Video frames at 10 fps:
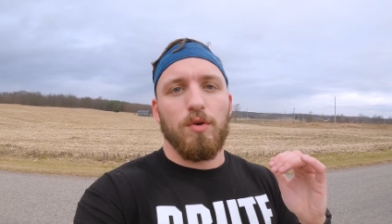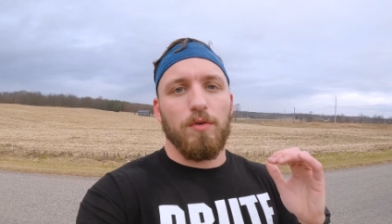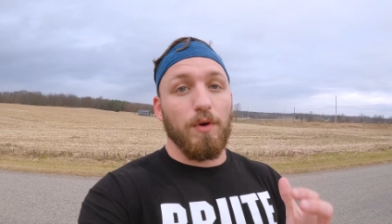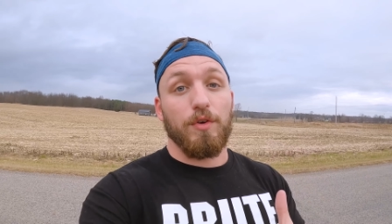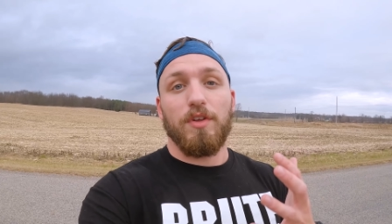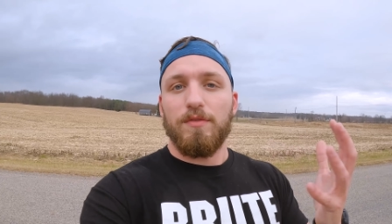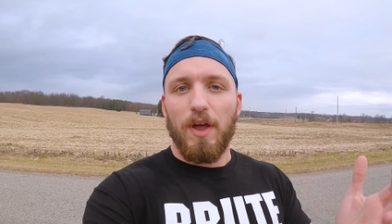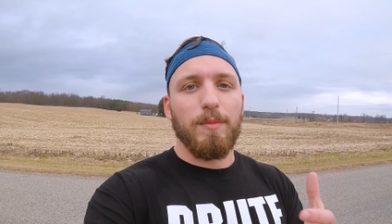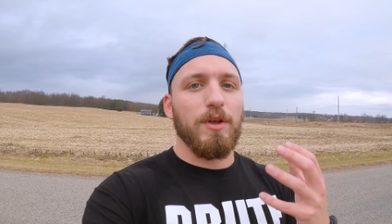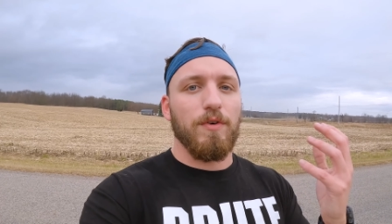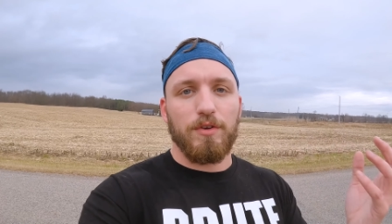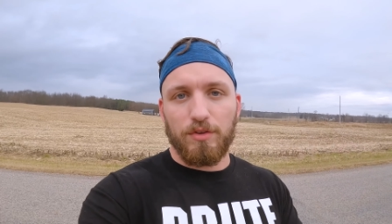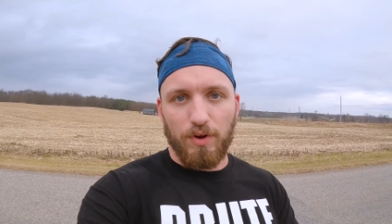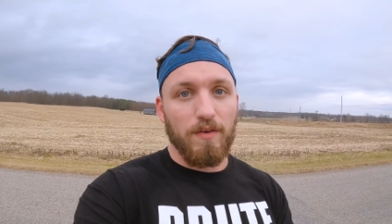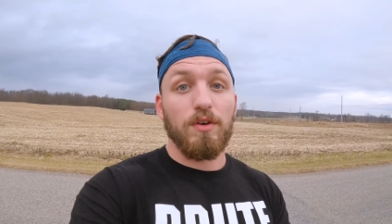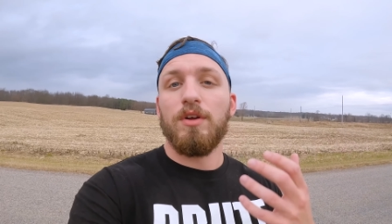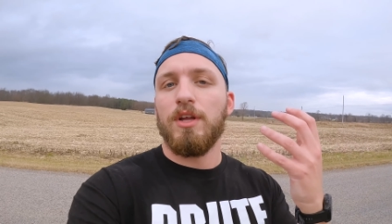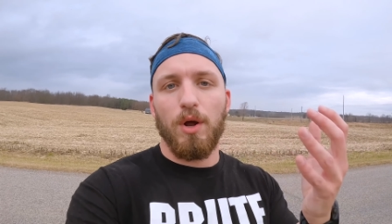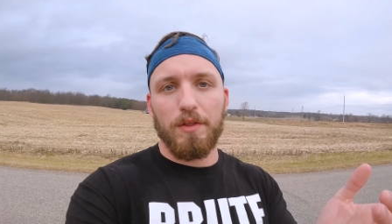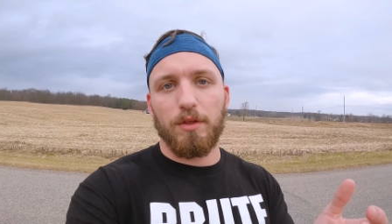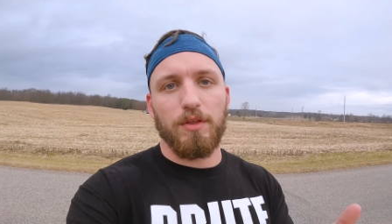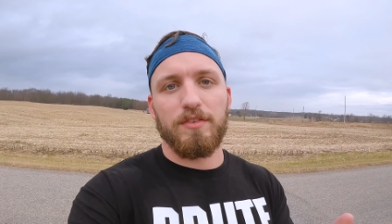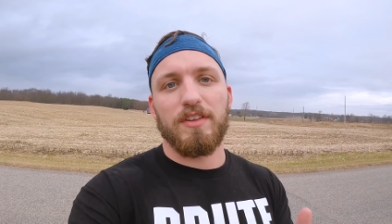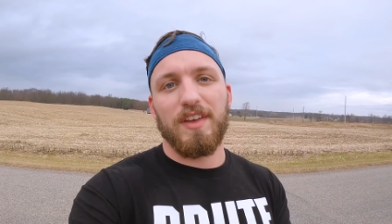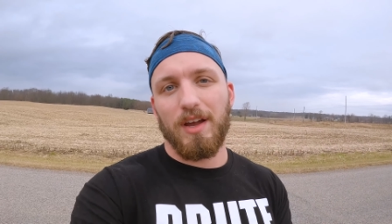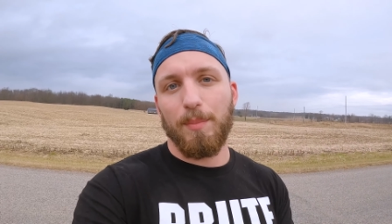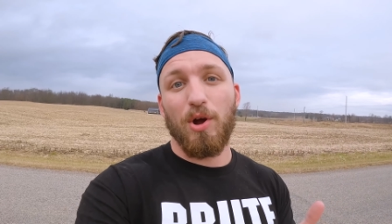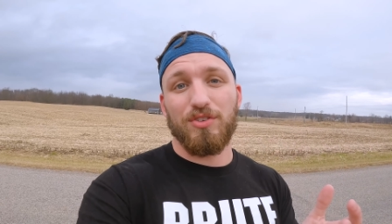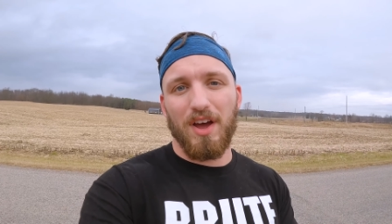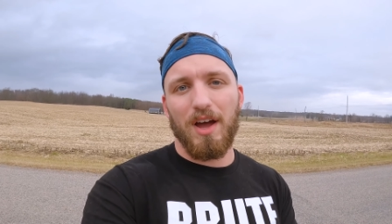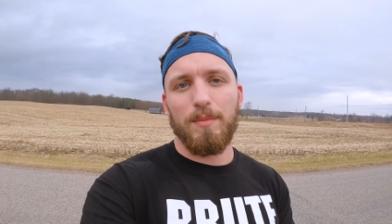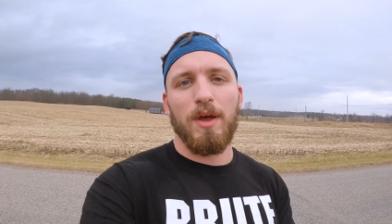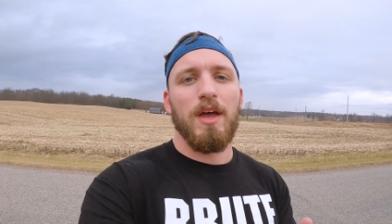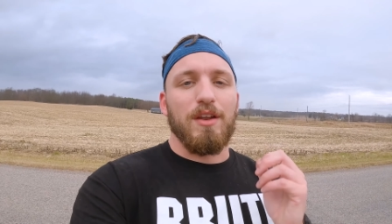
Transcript: You're focused on family, you're focused on travel, all the other things that take up our time.